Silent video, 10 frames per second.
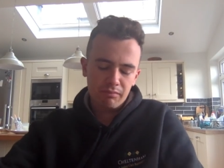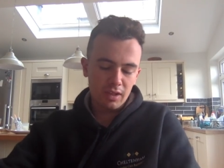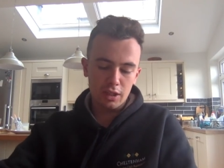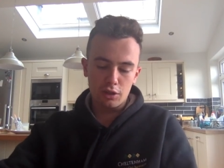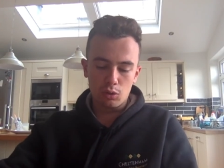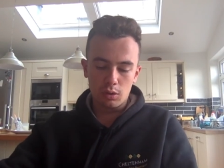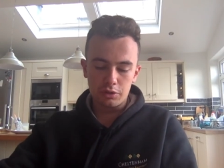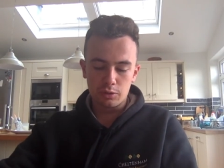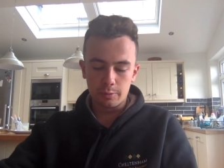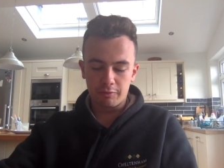you know, a
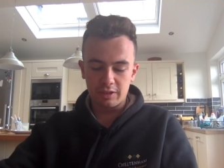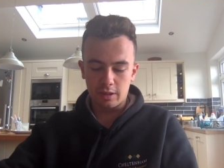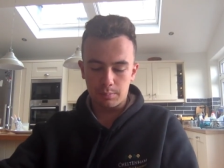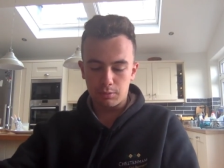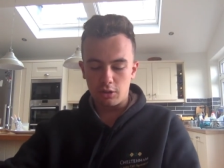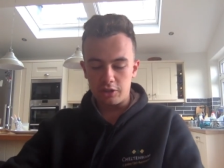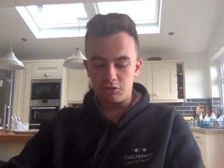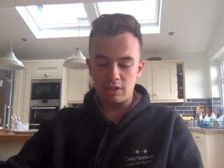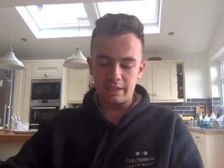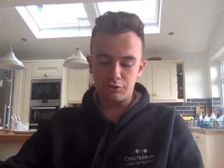double figure
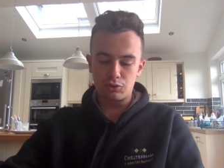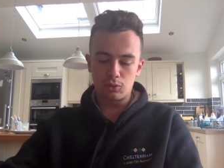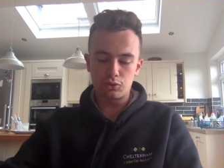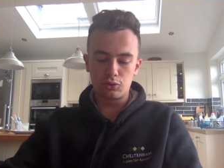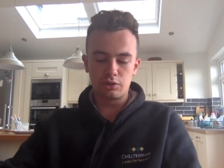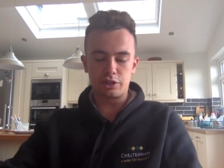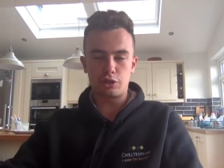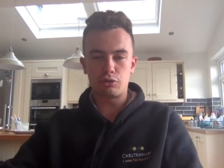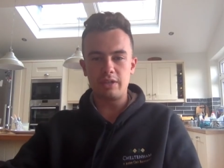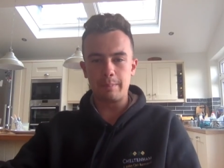price, and it's horse called
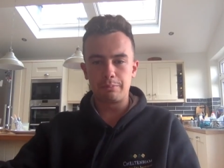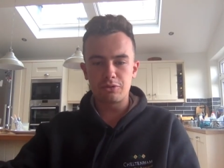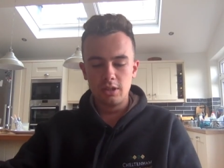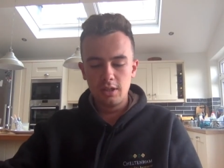Decrypt